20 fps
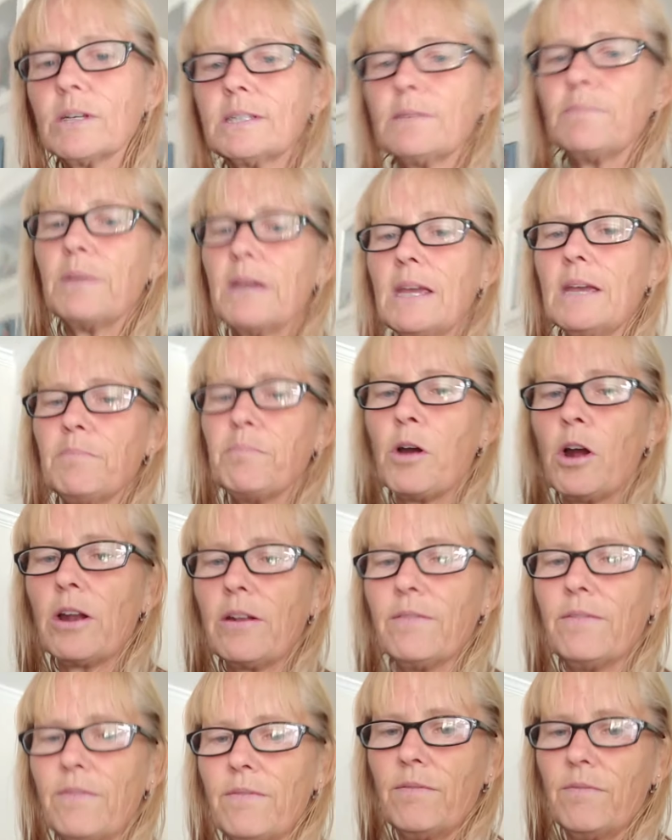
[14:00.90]
wants to be
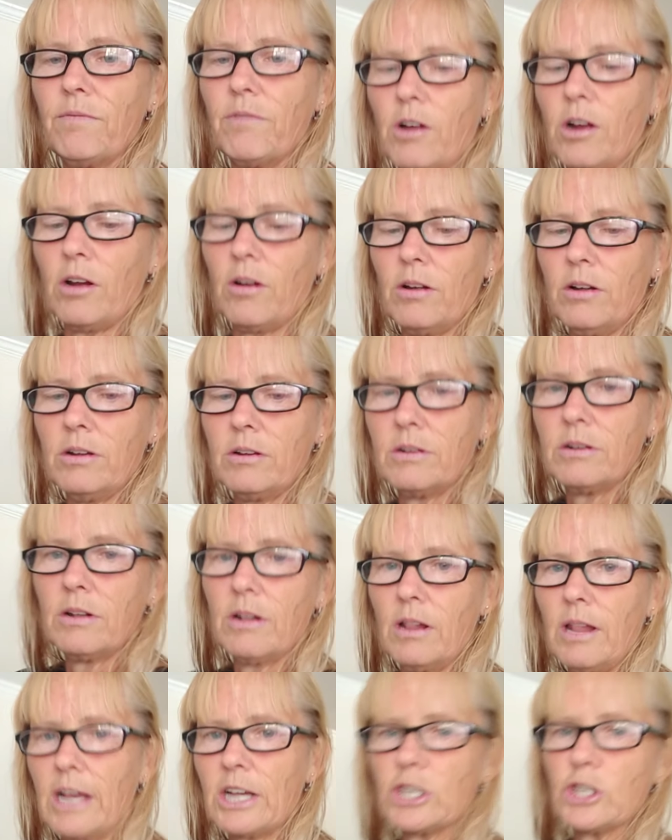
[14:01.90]
part of our
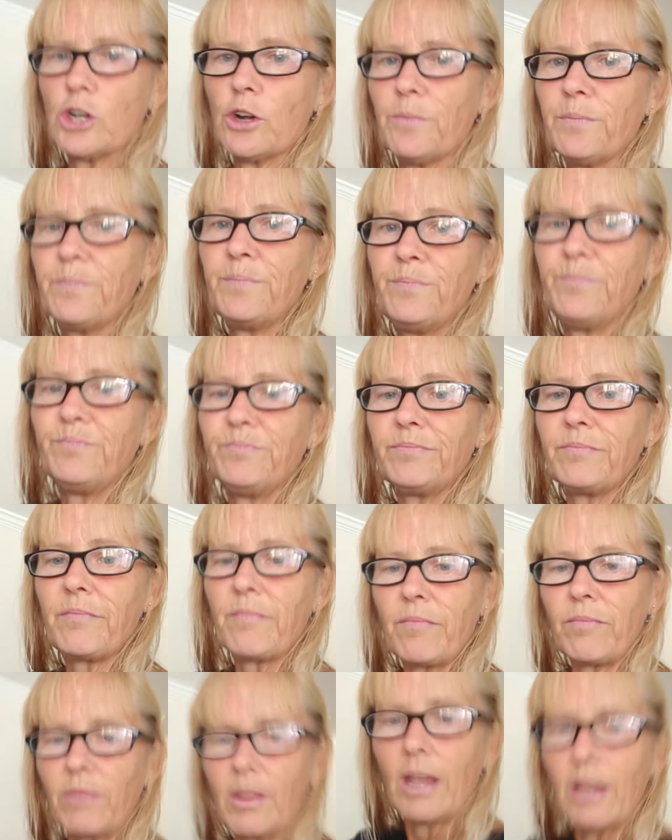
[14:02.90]
lecture.
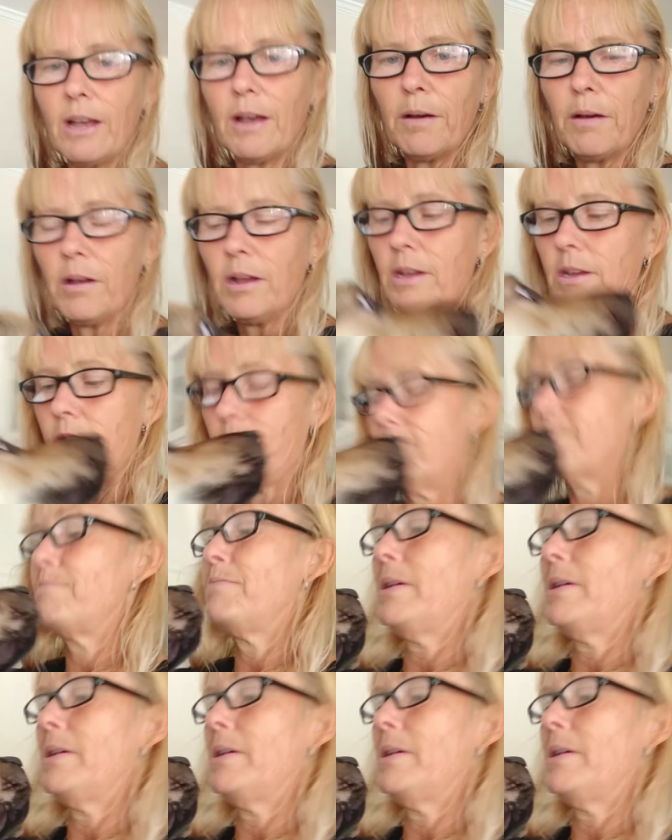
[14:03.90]
Your